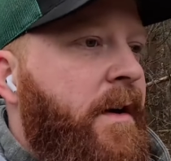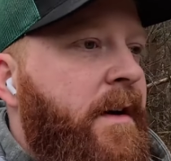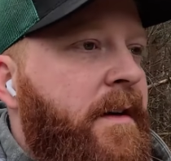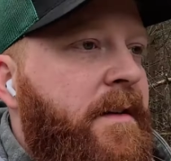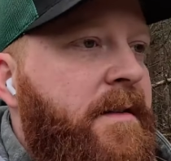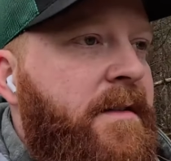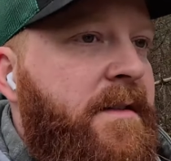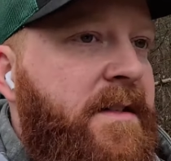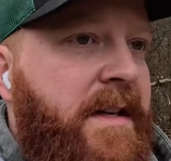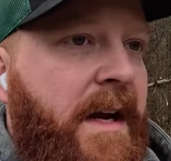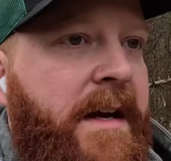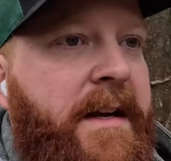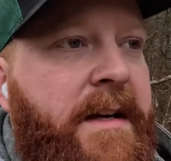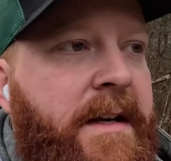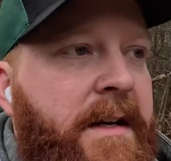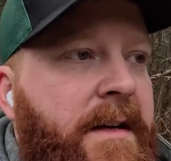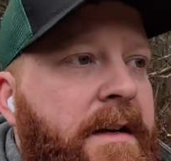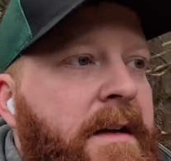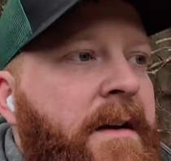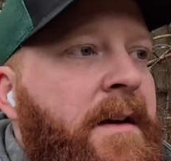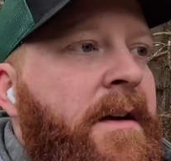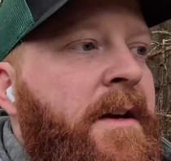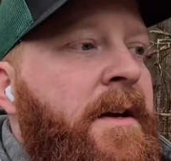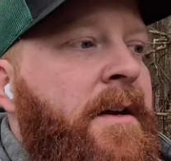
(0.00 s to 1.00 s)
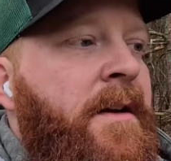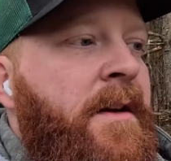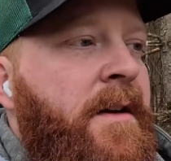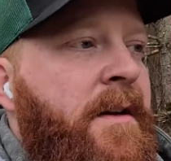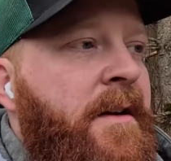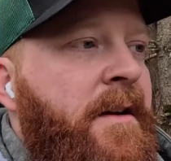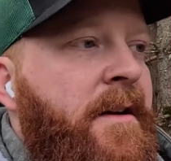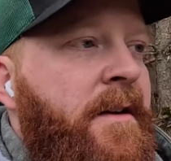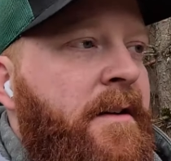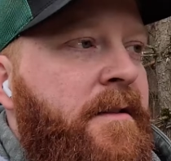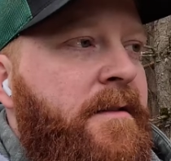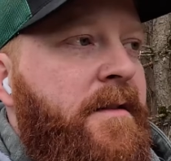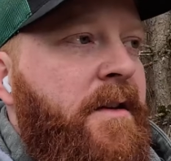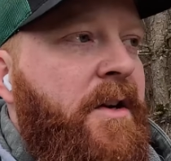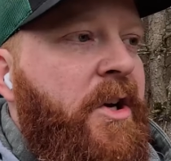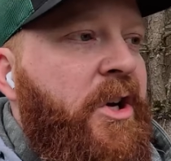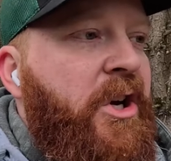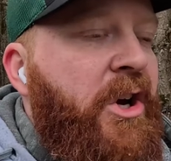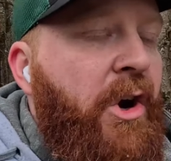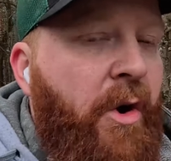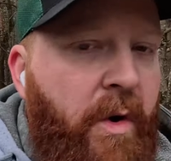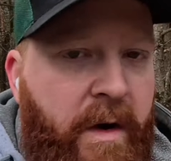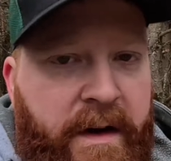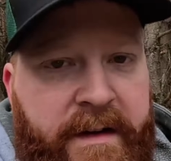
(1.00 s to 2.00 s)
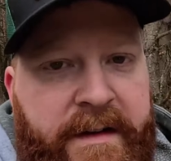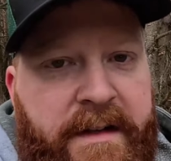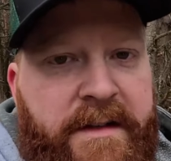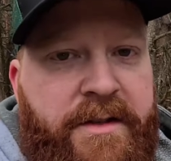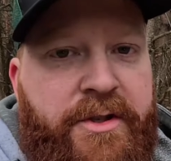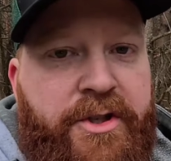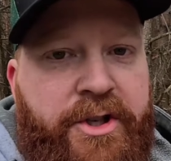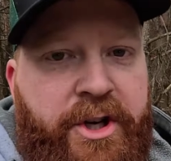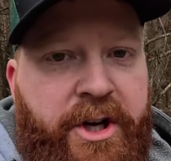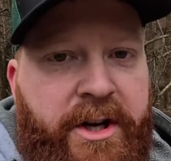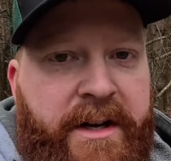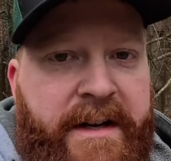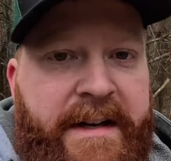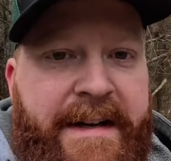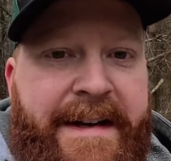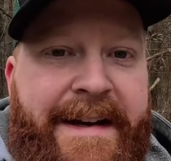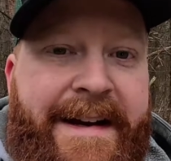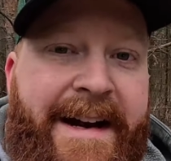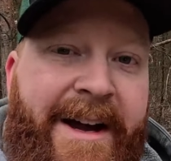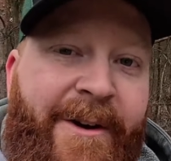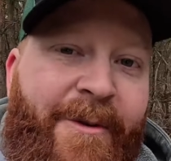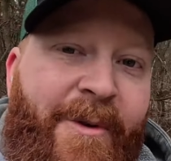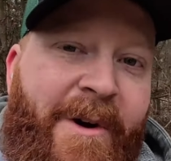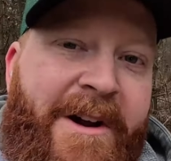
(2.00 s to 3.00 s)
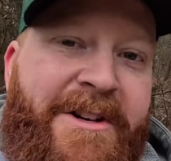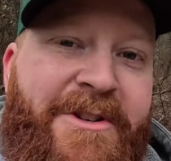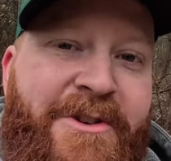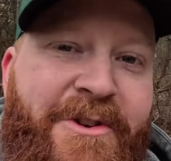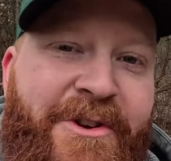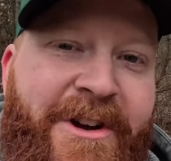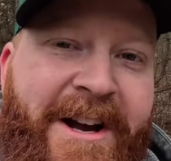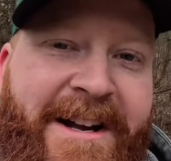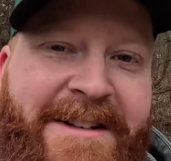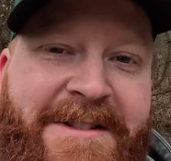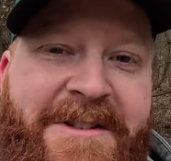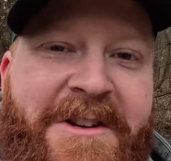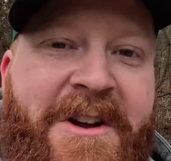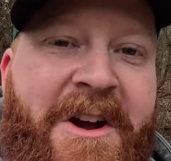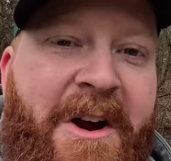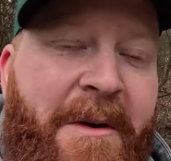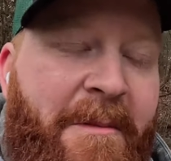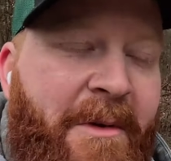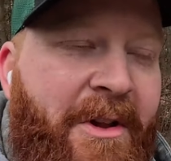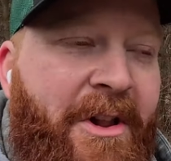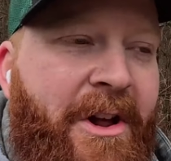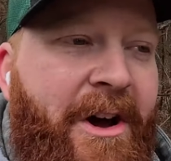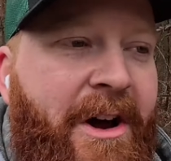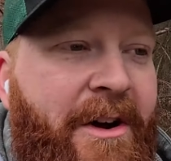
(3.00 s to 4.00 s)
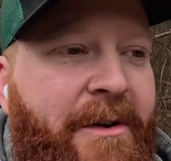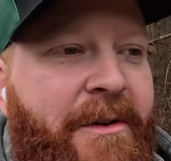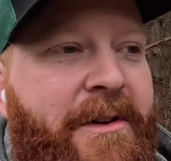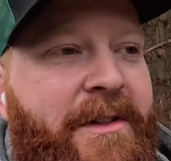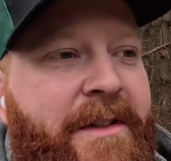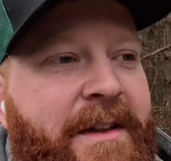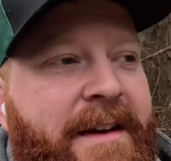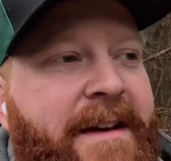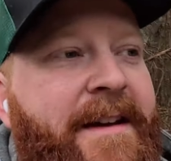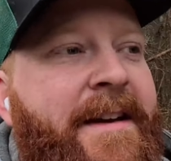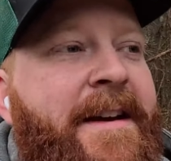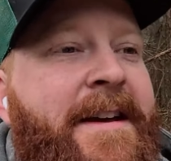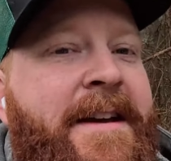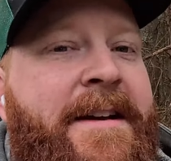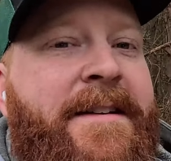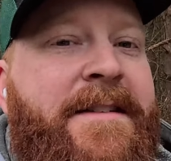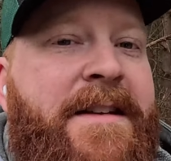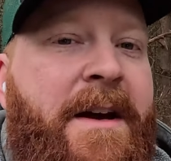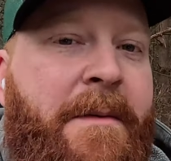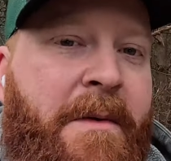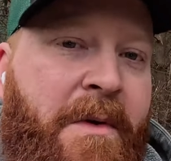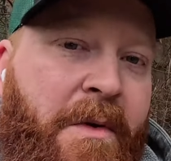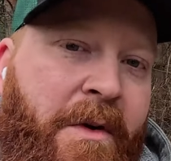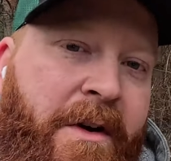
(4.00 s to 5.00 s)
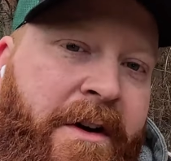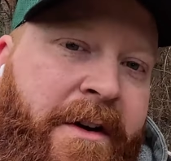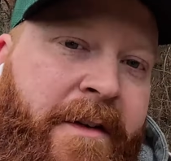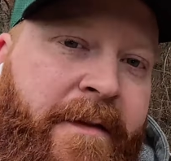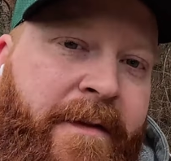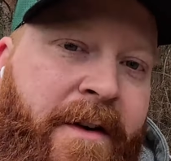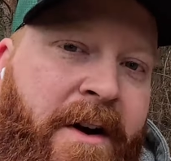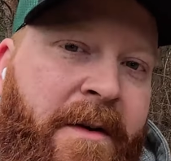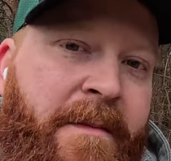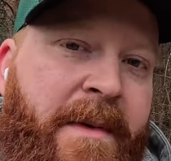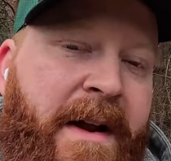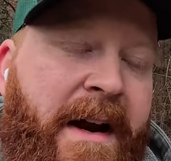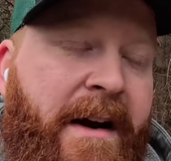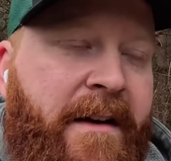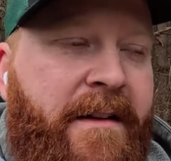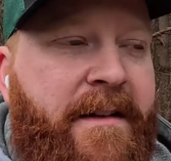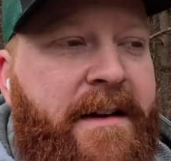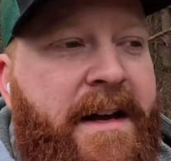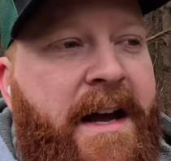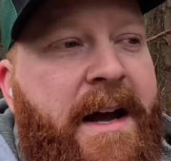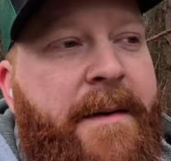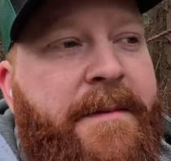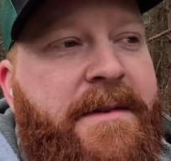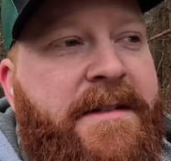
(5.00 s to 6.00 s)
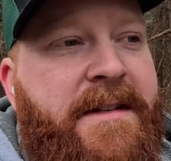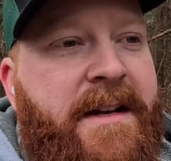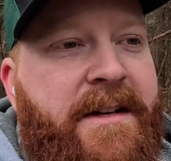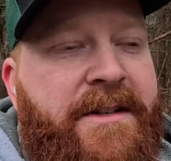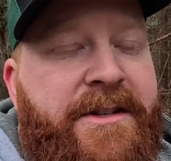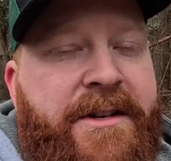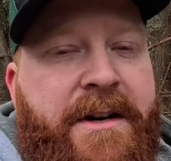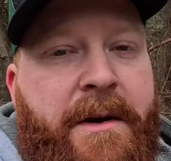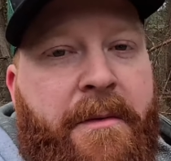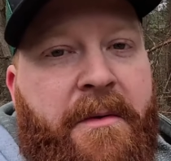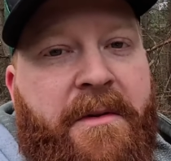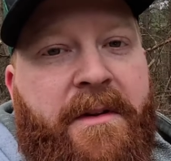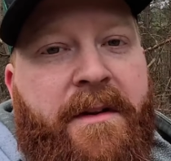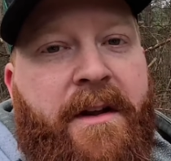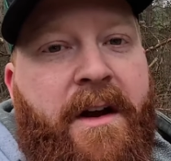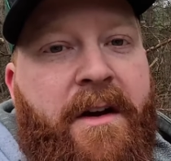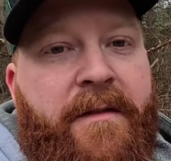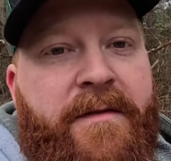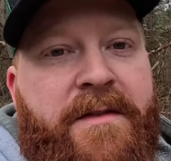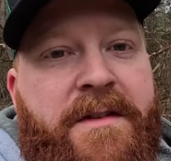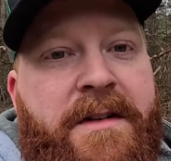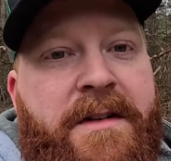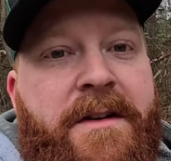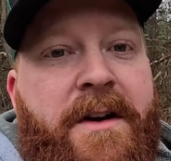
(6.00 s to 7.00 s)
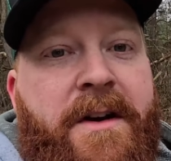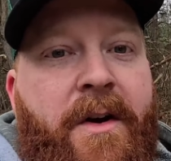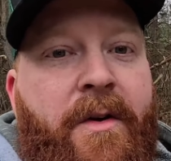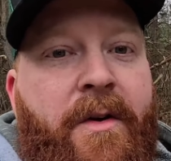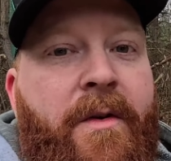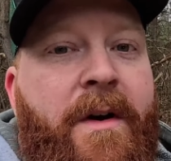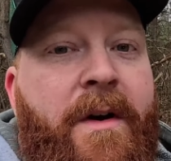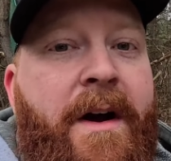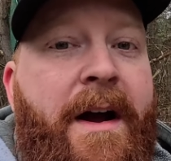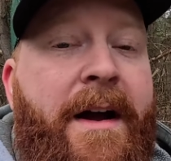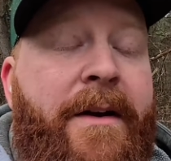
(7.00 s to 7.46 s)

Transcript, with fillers: excited to go on this journey and I want you guys to come along with it. Tell me where you're from down in the comment section. I would love to know. I